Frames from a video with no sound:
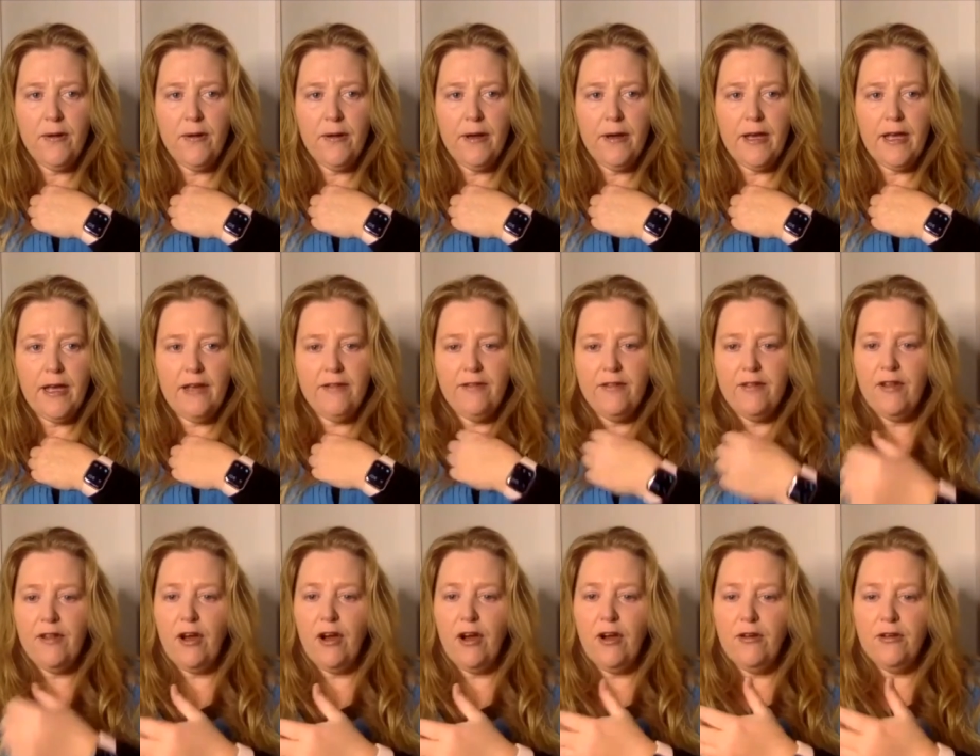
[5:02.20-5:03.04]
even
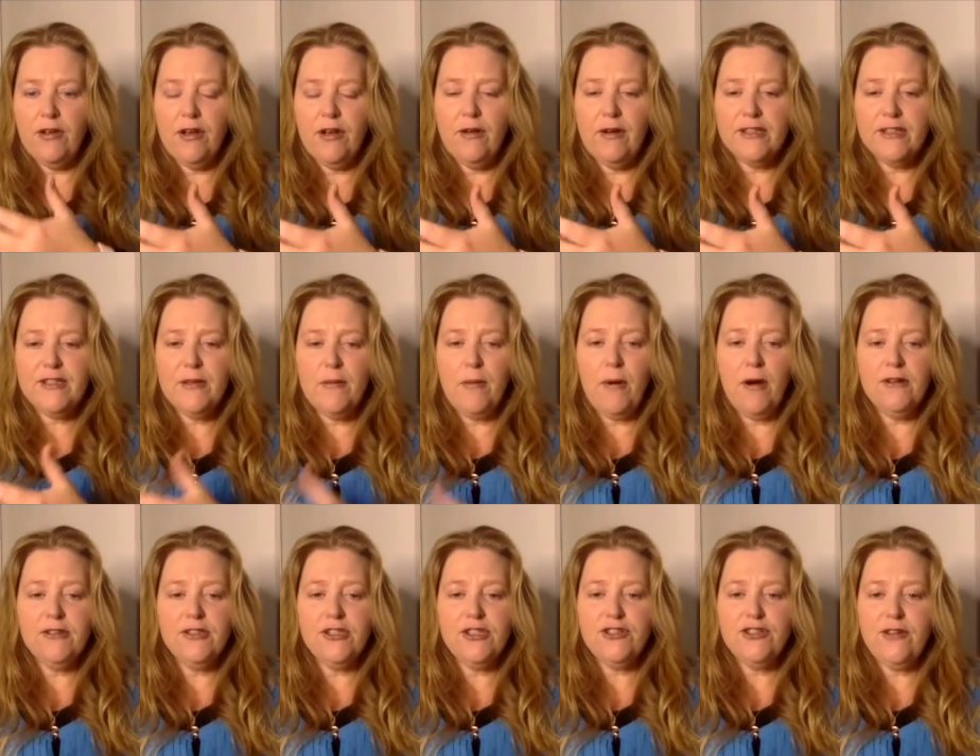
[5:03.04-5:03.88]
though you know I
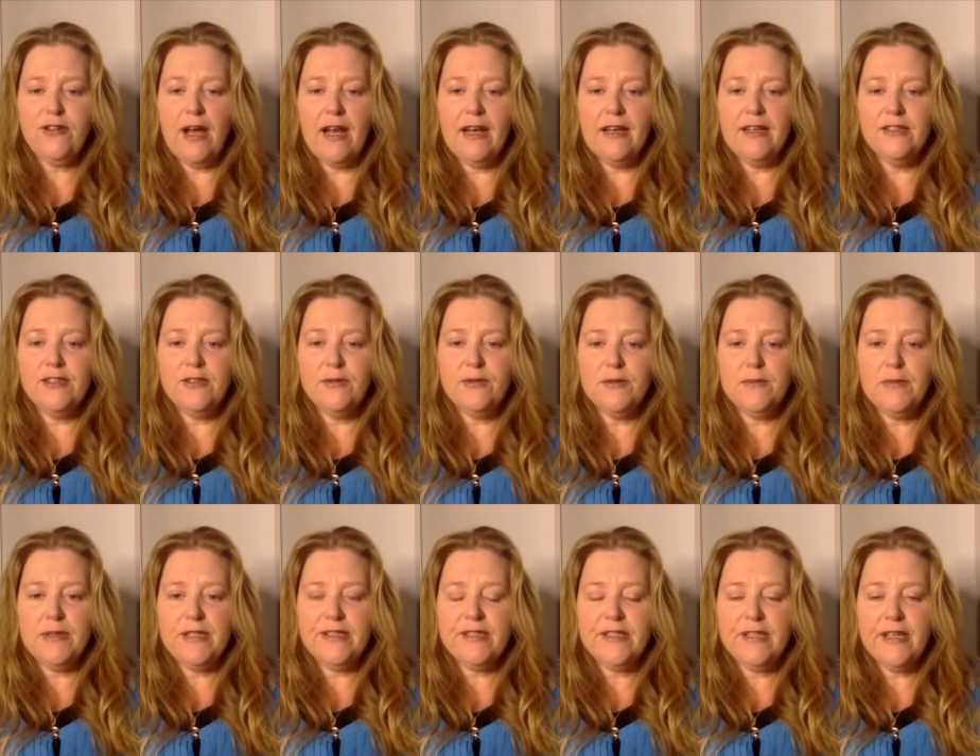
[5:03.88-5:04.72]
suppose Australians would
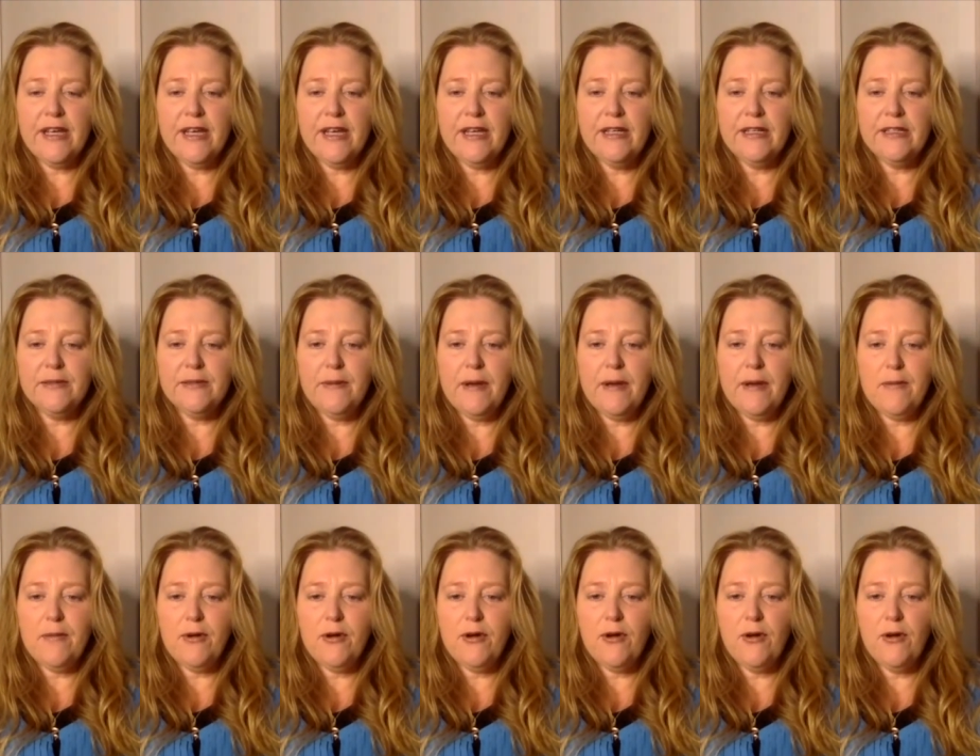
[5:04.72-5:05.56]
be seen as
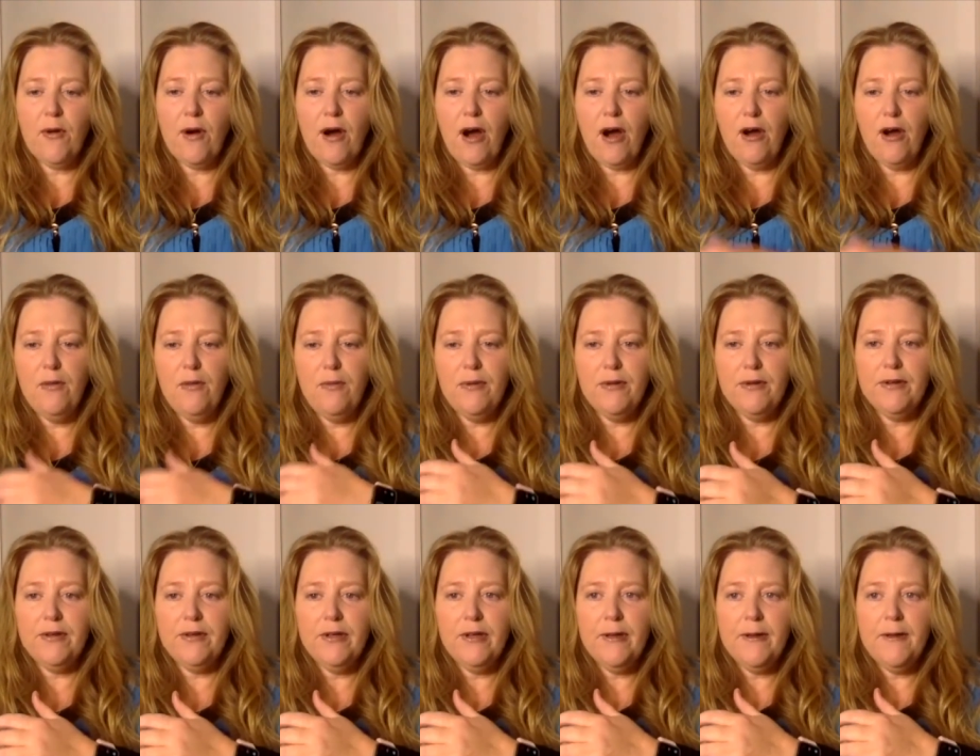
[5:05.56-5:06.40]
people who are open